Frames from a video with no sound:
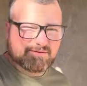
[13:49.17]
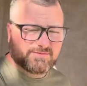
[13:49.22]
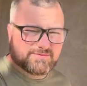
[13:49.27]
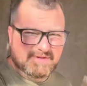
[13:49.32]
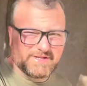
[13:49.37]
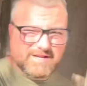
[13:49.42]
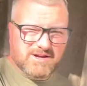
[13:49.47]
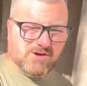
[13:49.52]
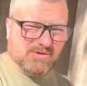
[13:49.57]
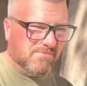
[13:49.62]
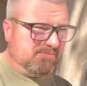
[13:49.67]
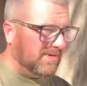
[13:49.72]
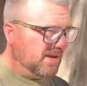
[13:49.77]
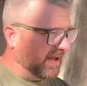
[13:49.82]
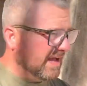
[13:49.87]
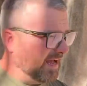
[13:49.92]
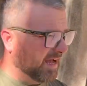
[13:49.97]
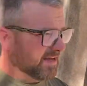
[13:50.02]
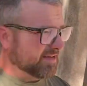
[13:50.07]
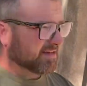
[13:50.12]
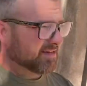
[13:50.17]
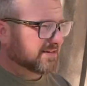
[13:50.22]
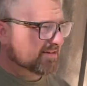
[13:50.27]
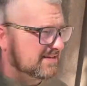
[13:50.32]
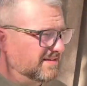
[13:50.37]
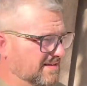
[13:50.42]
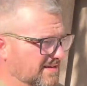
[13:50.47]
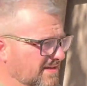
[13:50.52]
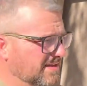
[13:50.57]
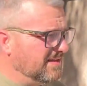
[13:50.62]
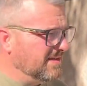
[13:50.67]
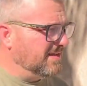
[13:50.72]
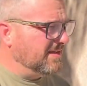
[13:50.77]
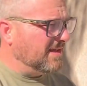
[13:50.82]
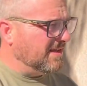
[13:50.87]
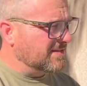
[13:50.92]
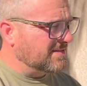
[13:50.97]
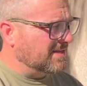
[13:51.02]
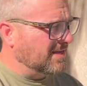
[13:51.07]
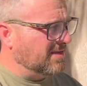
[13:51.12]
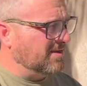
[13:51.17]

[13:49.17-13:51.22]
we are back. I'll tell